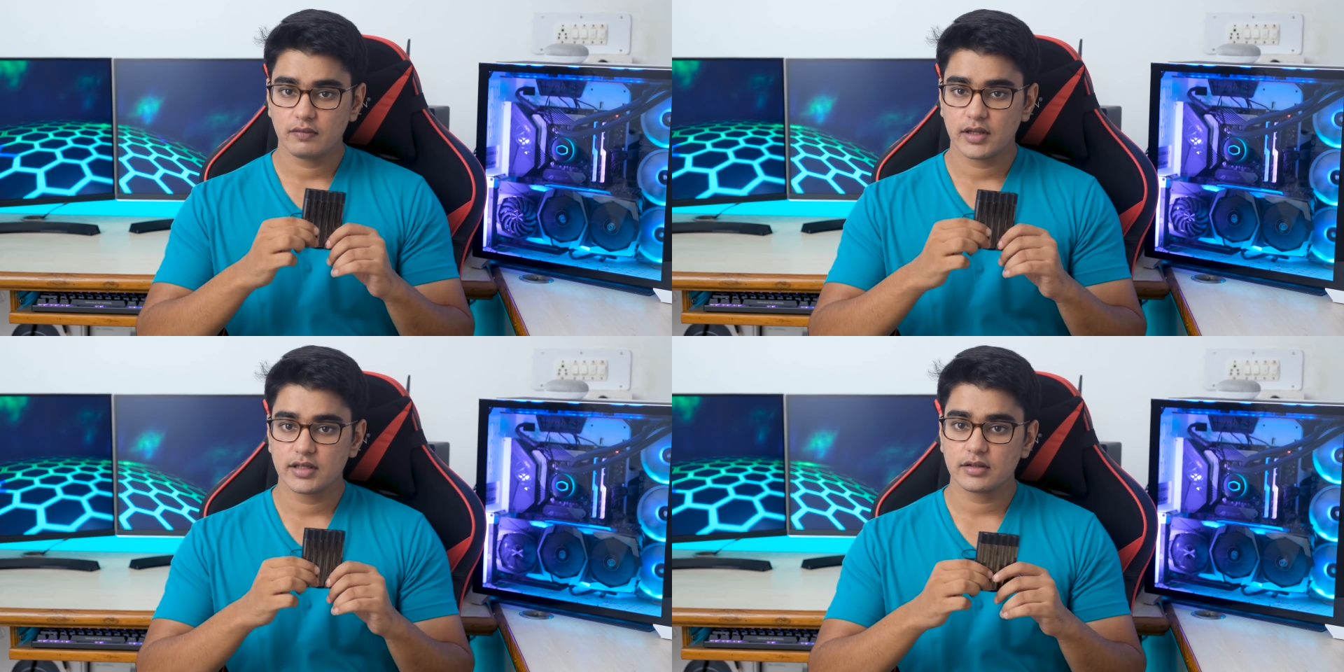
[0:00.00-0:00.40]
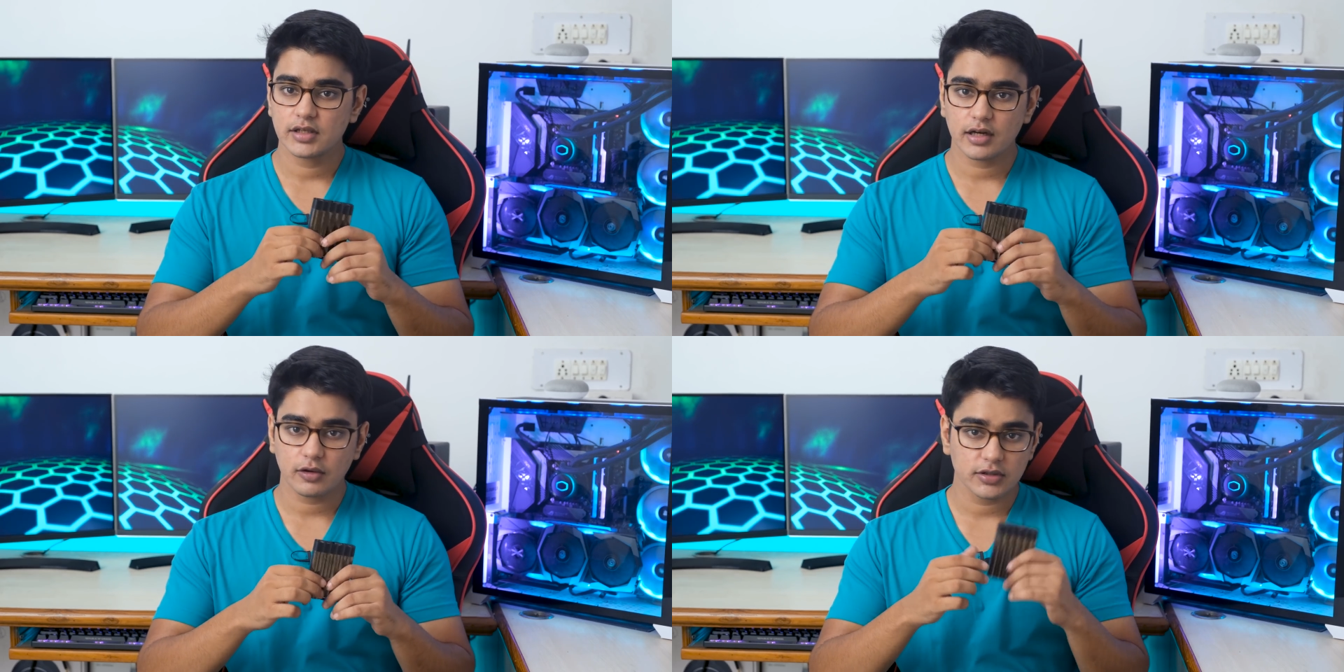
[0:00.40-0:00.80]
whether
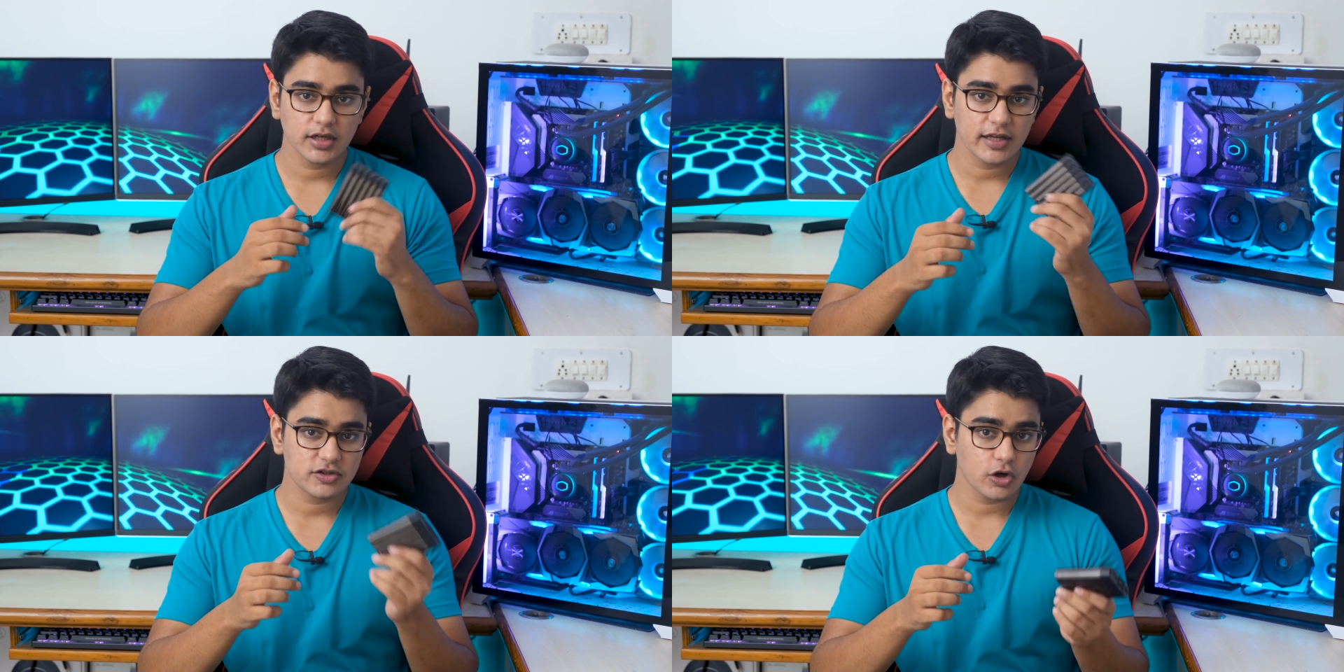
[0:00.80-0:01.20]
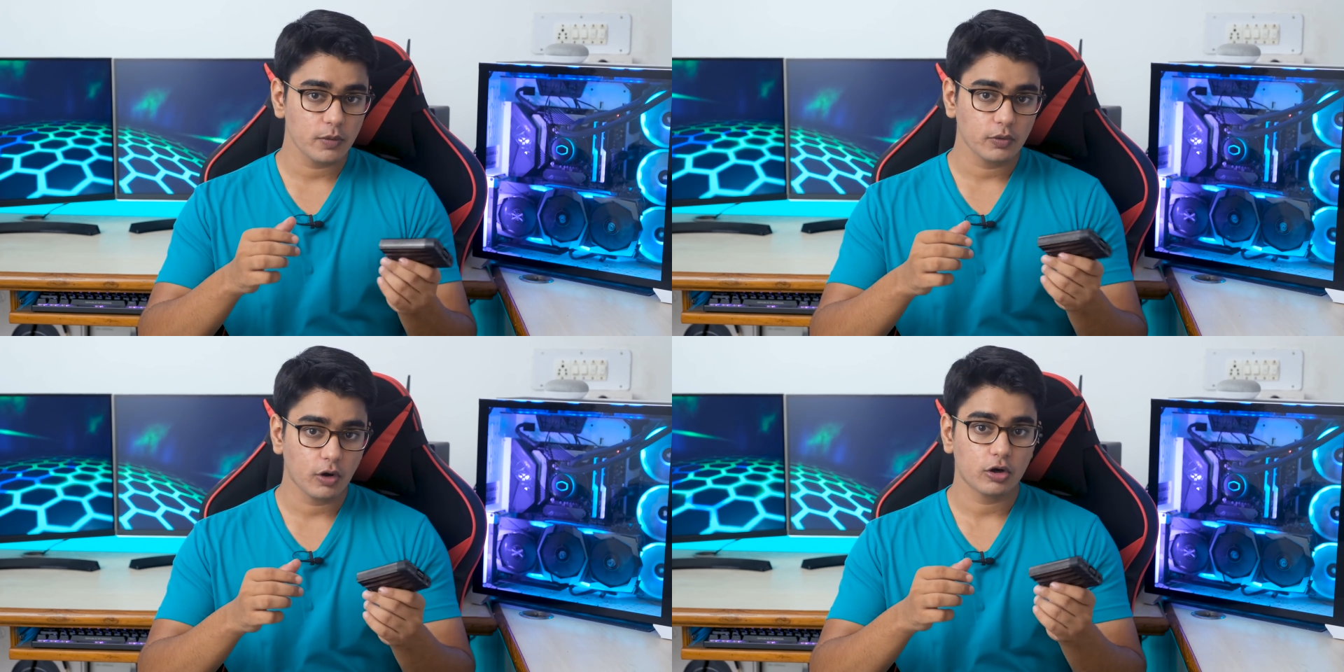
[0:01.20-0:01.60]
they are on the
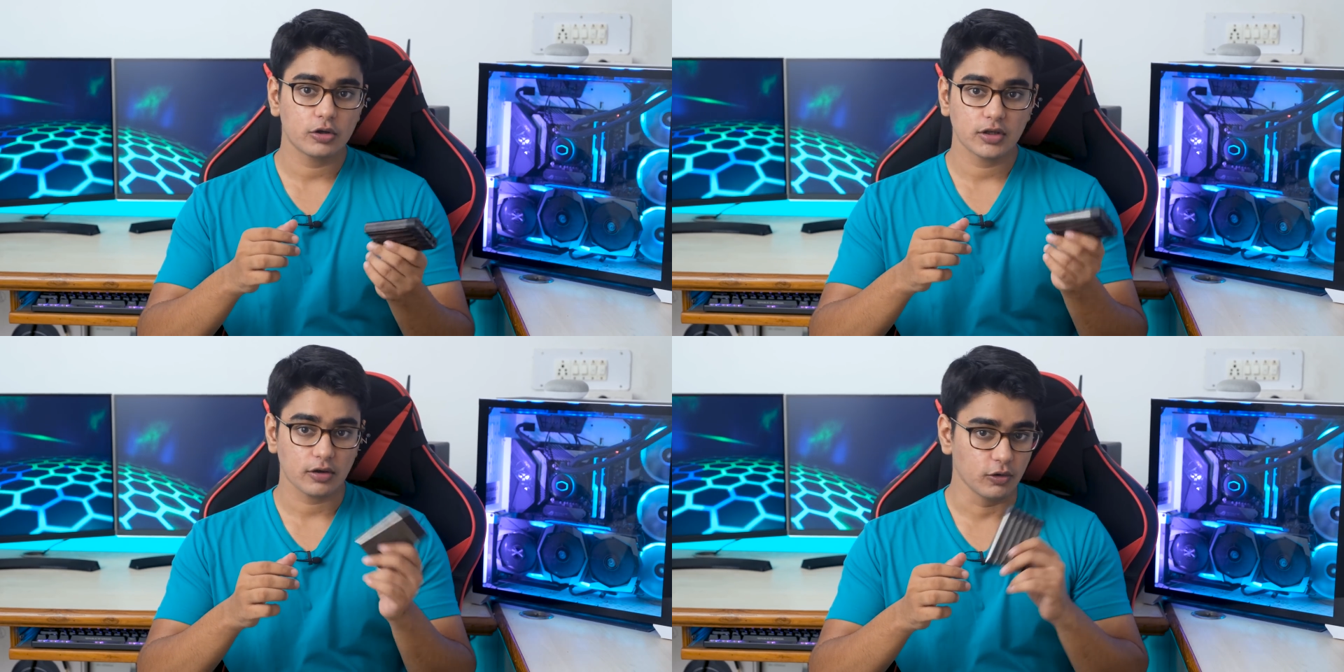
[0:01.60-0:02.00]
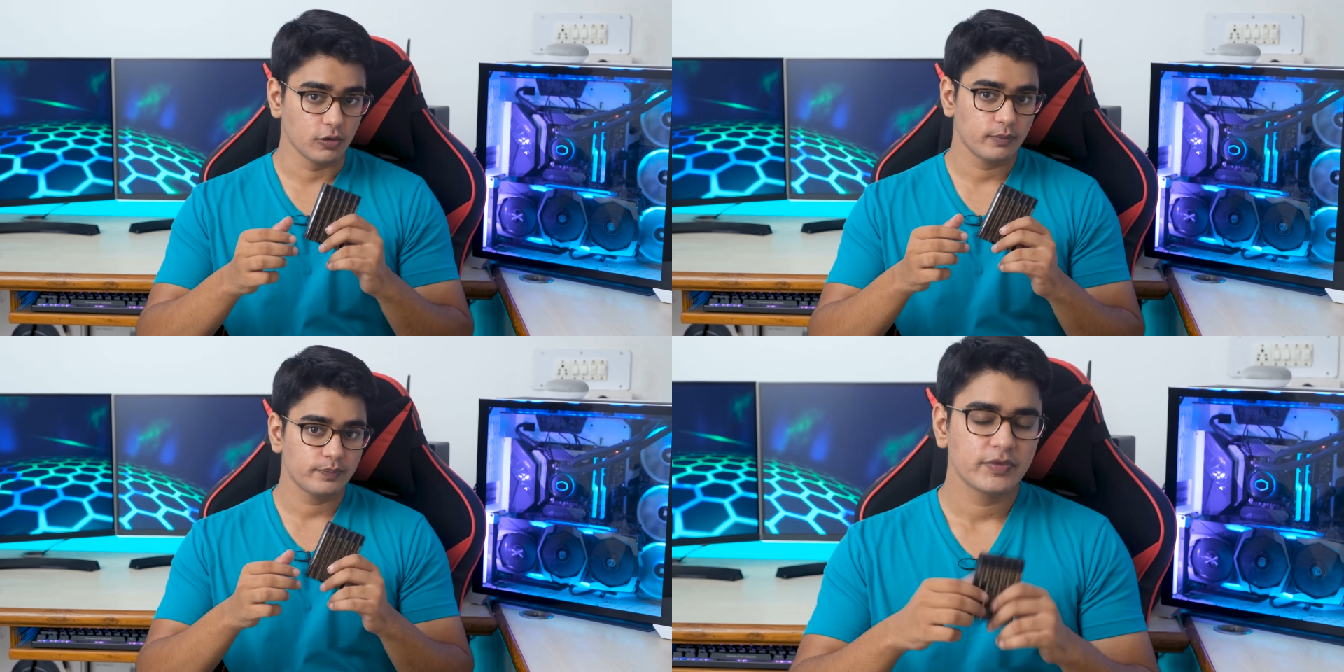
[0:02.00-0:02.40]
desktop or on the go.